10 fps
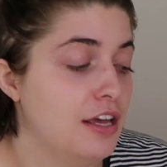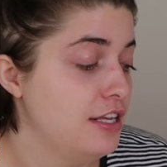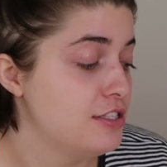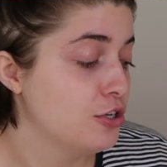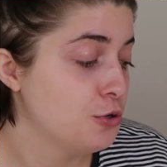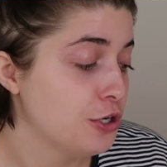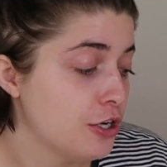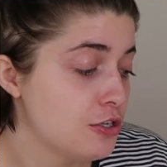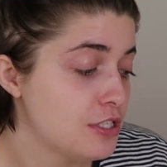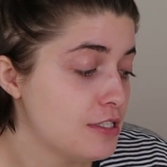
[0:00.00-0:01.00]
It's a
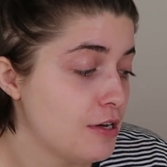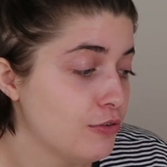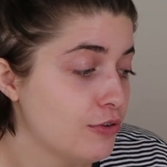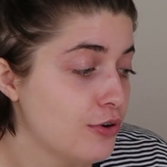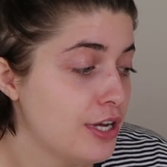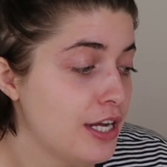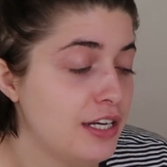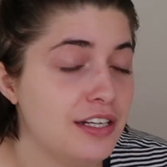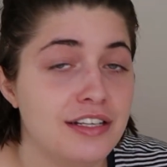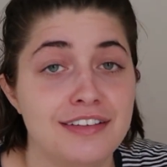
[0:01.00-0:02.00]

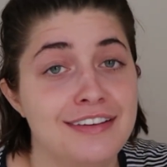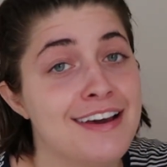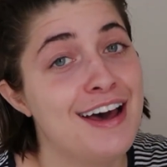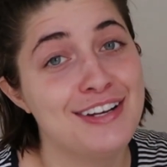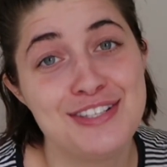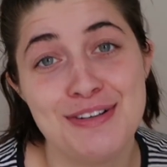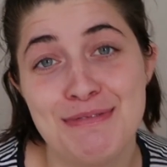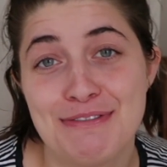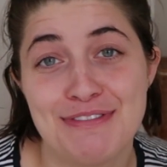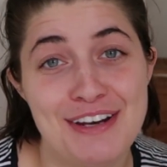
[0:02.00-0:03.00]
corticosteroid, not a
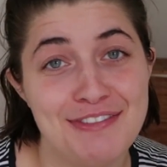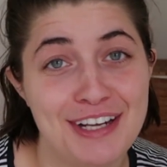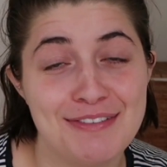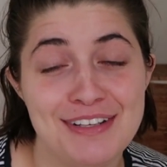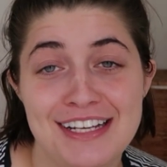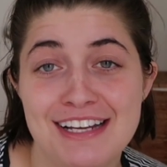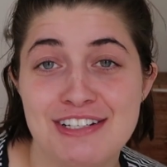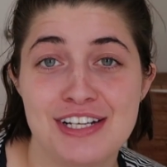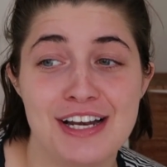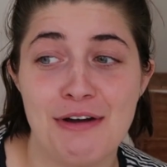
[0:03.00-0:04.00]
super fun
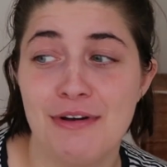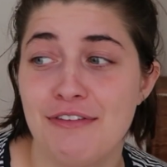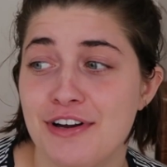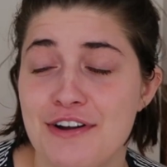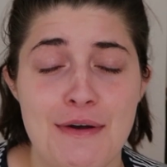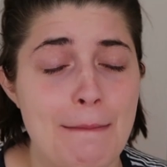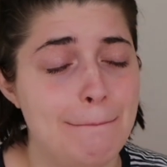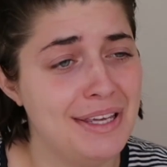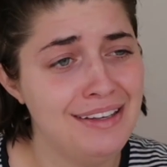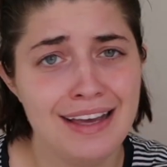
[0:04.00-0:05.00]
recommendation. However, if I'm
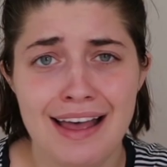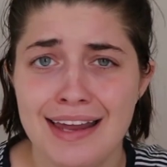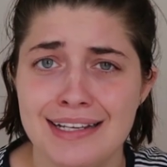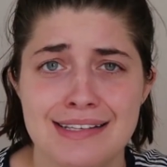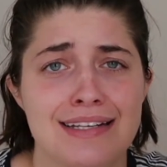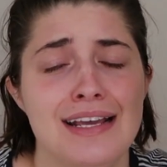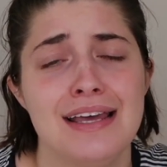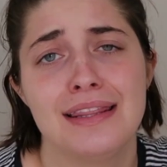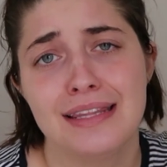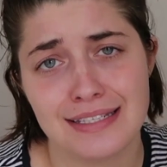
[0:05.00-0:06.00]
being honest,
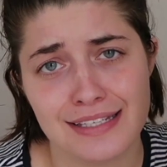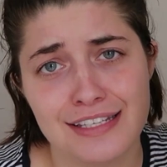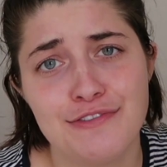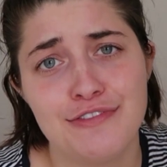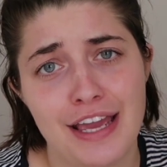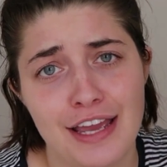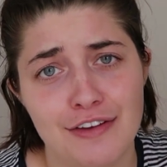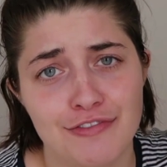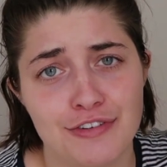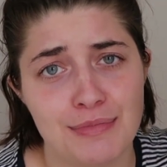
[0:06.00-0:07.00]
this is a
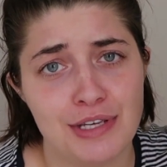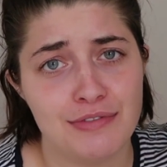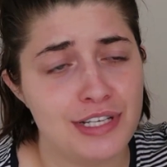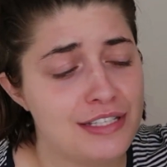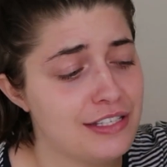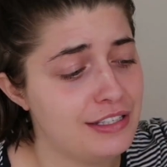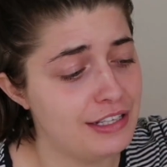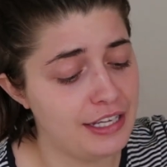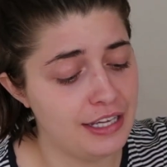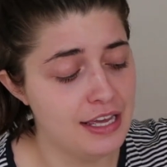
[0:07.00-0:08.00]
fave for me
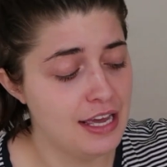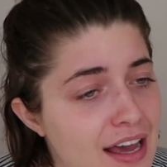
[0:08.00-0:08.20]
recently.